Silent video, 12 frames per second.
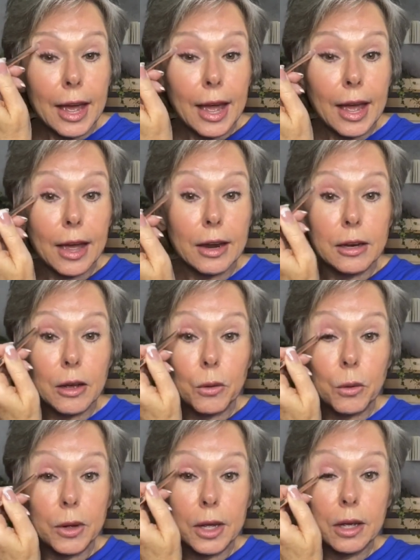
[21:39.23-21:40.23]
And
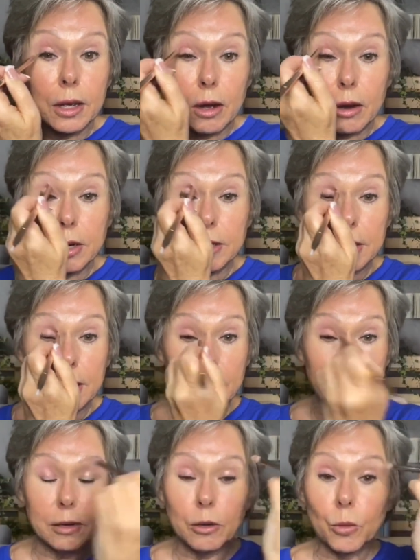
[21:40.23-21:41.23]
we are
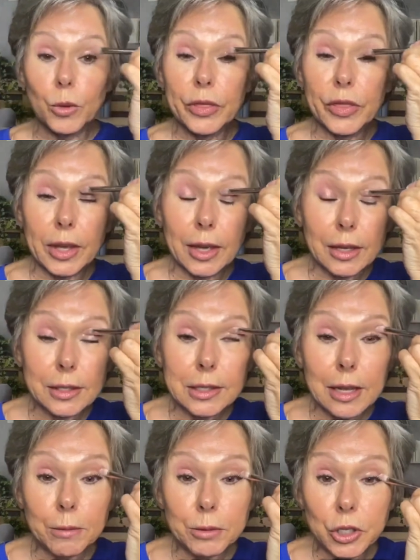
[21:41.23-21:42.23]
done with the
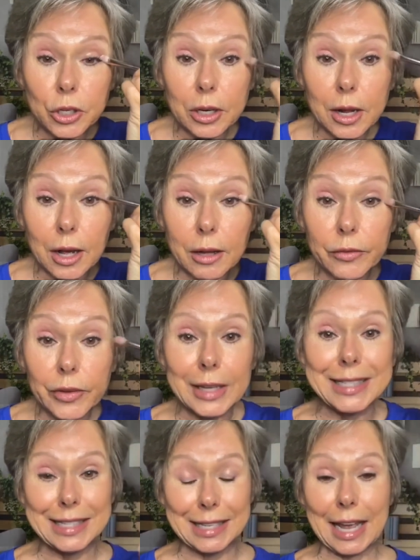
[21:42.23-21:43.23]
exception of
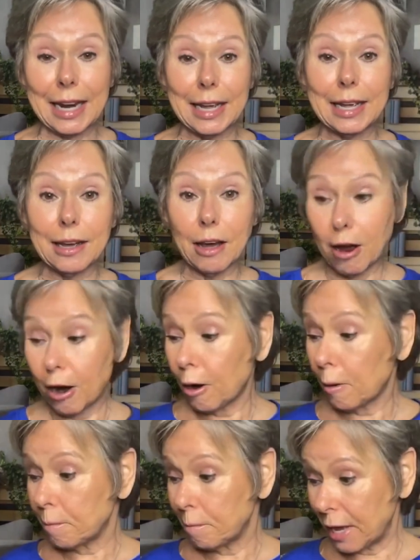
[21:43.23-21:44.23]
setting
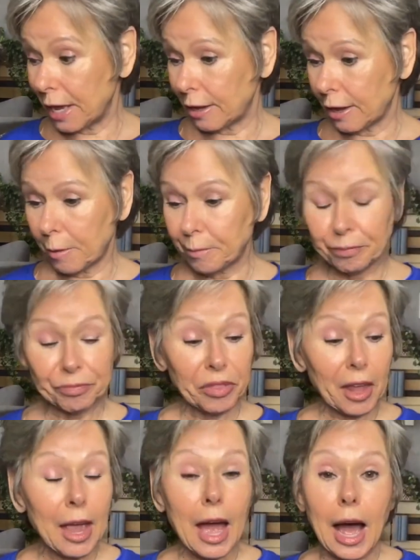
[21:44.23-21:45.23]
our makeup.
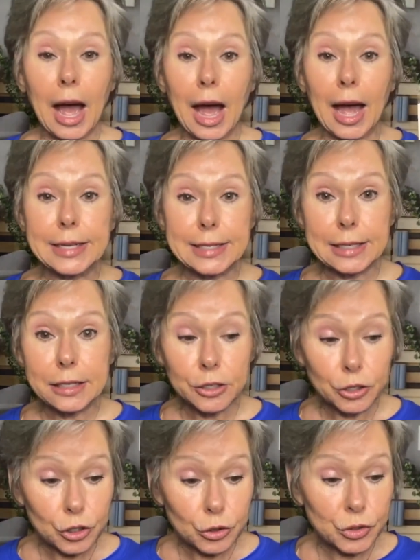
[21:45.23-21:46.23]
I
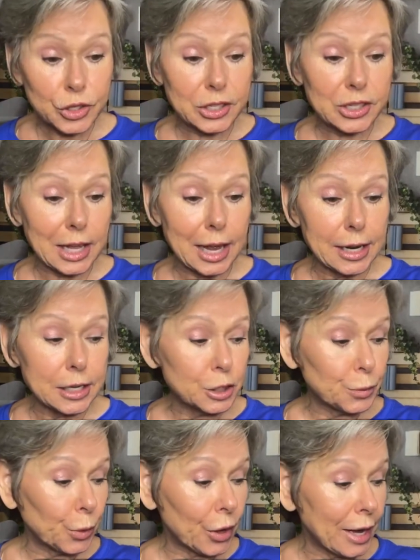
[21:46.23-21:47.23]
didn't use the setting
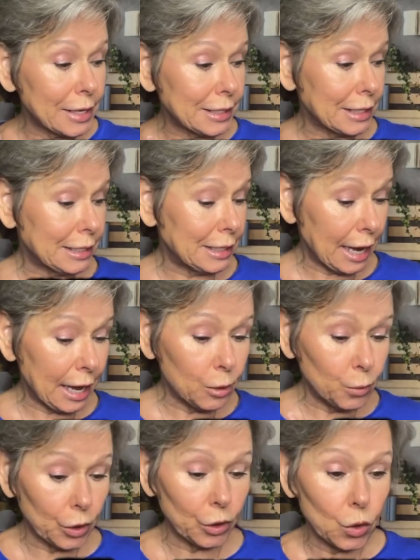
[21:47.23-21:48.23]
spray
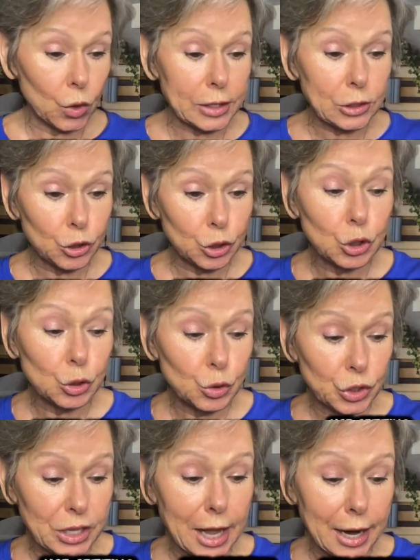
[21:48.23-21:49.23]
today. We're going to
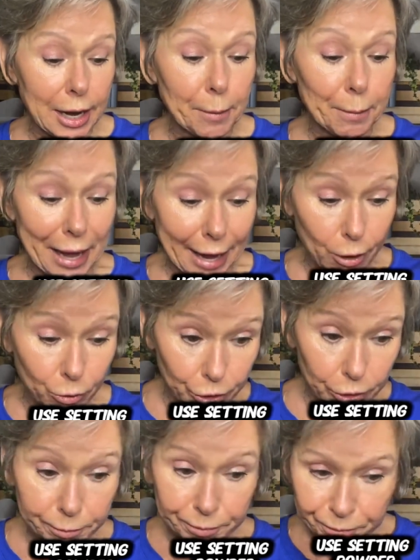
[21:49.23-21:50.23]
use setting
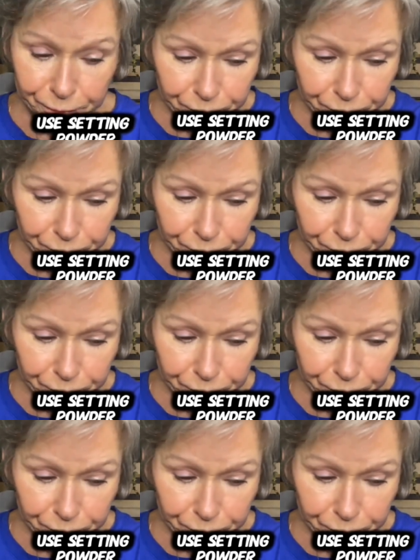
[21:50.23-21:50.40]
powder.